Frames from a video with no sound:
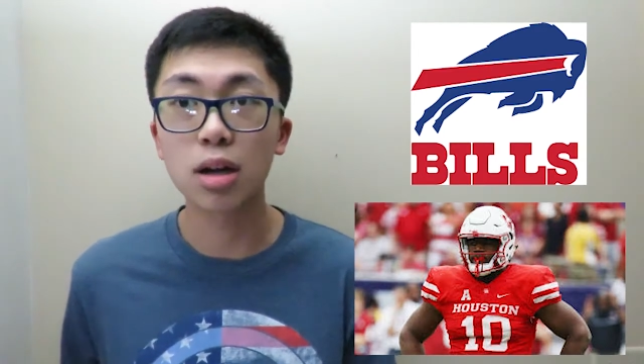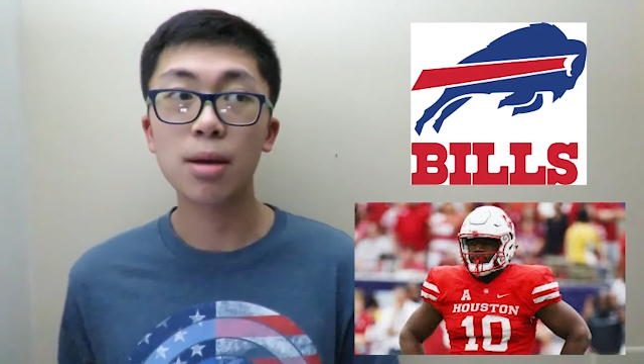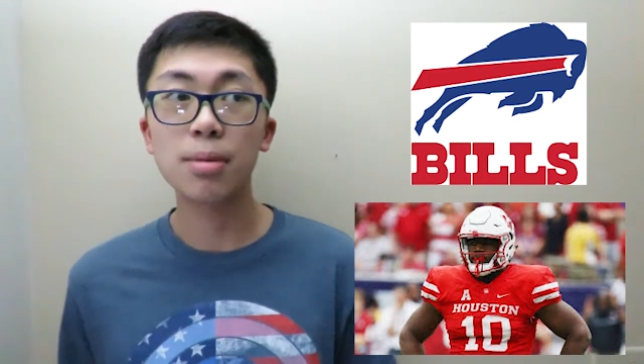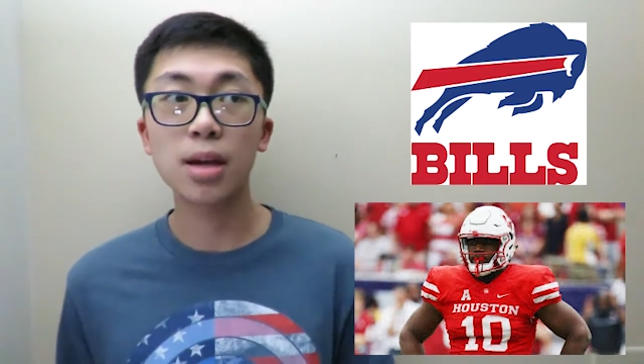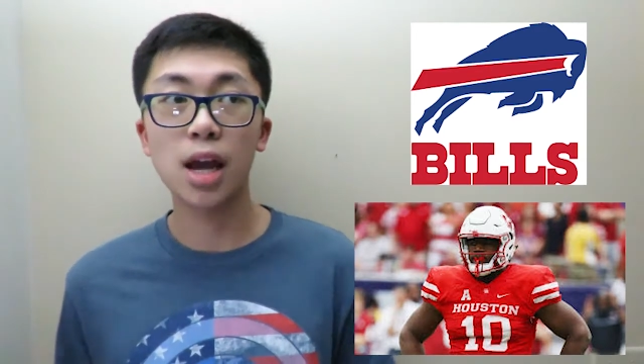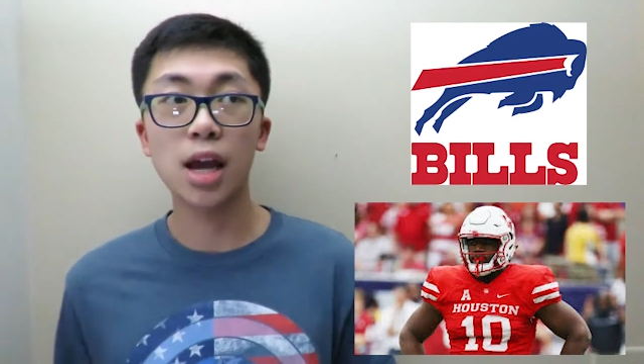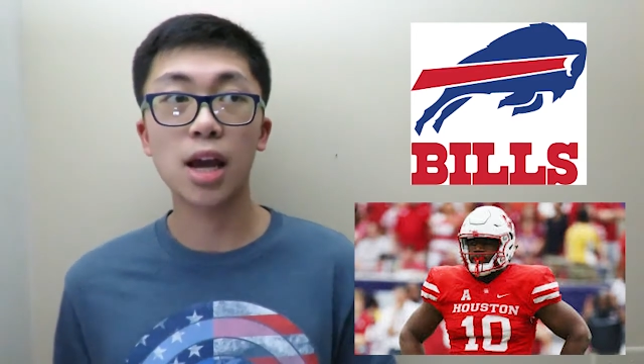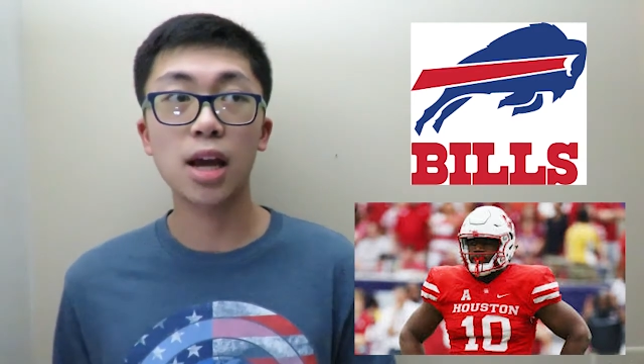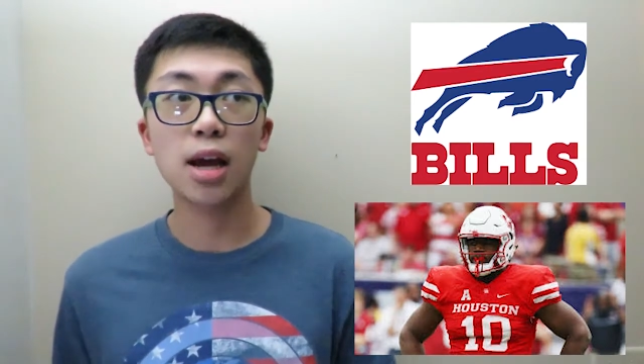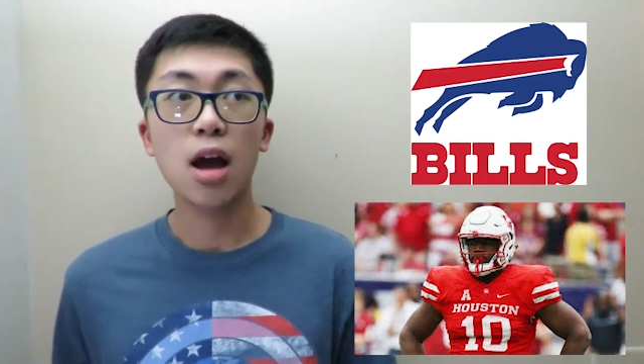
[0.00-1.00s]
Maybe
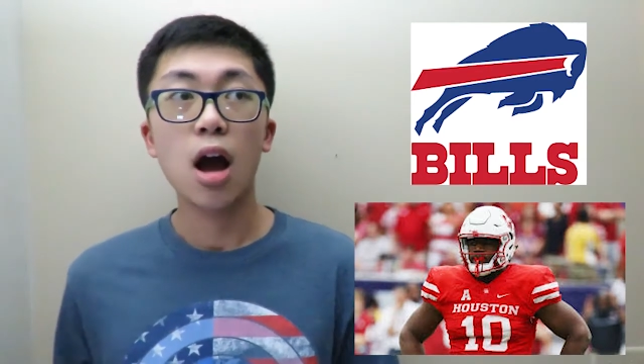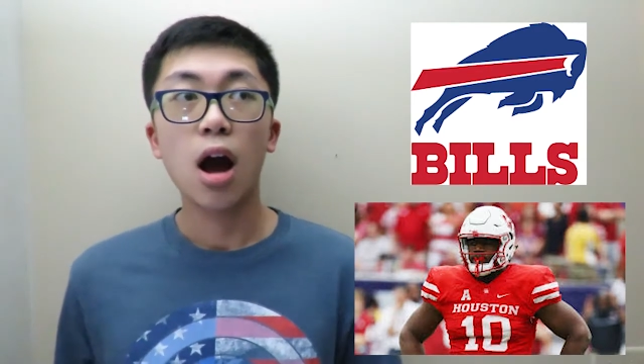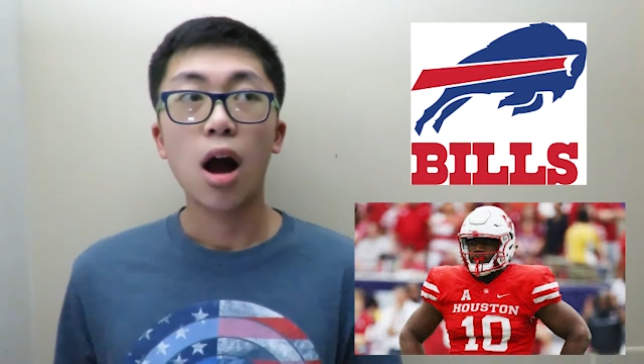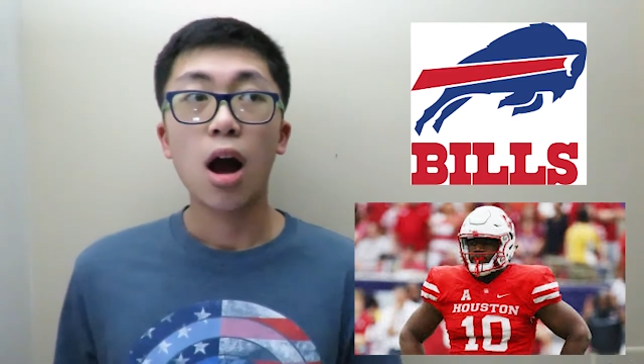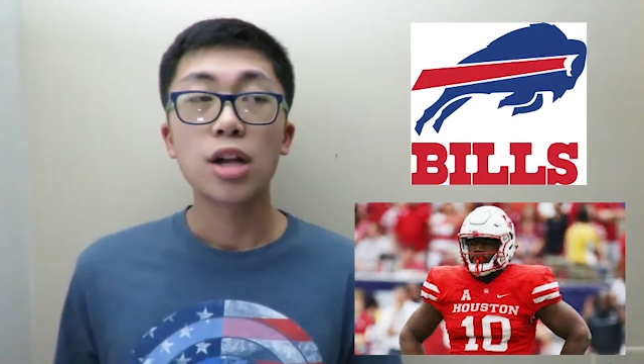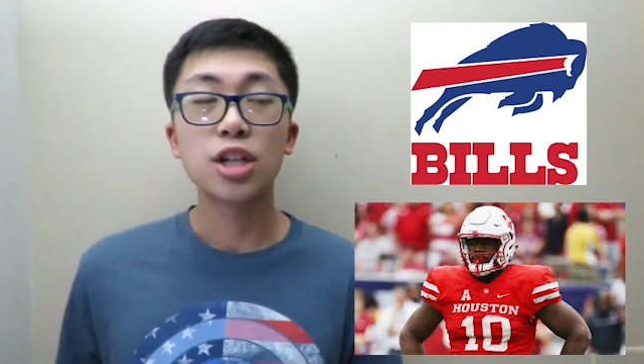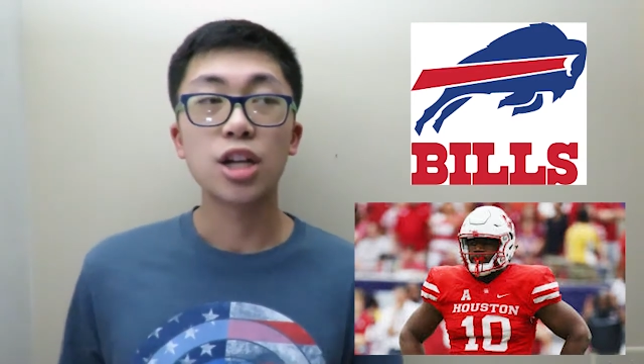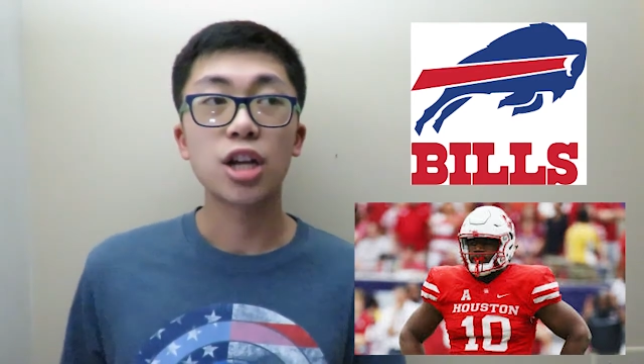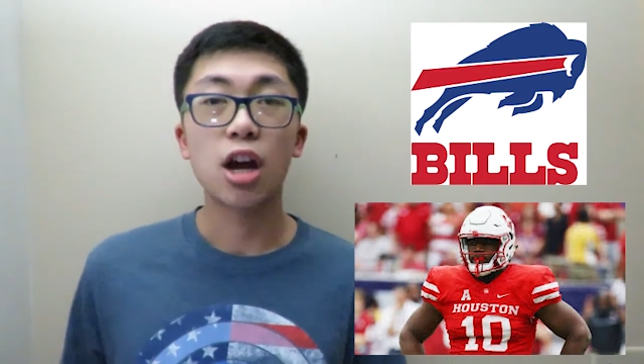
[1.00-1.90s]
a J.J.